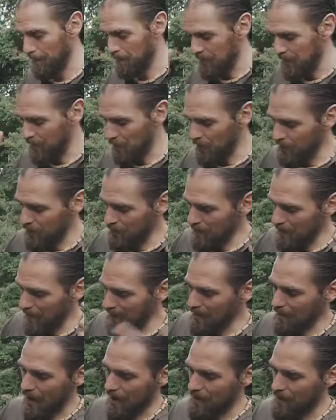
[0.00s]
So you
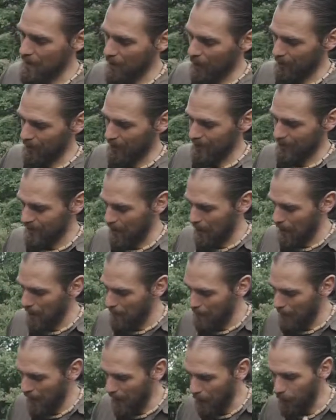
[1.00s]
might not know this,
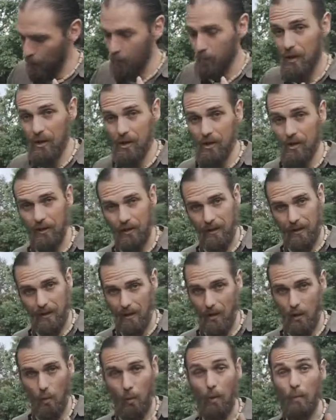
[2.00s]
but originally
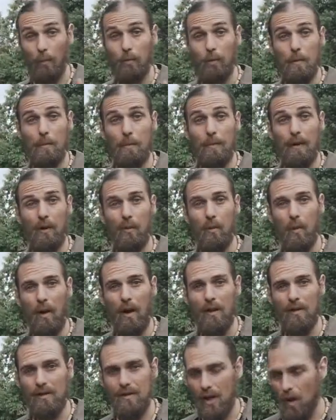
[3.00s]
what root beer
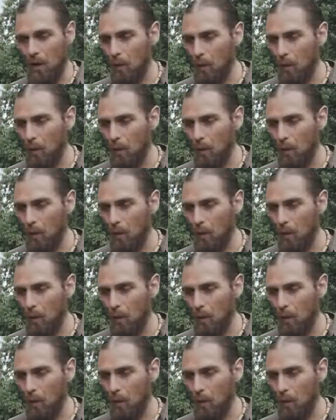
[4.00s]
was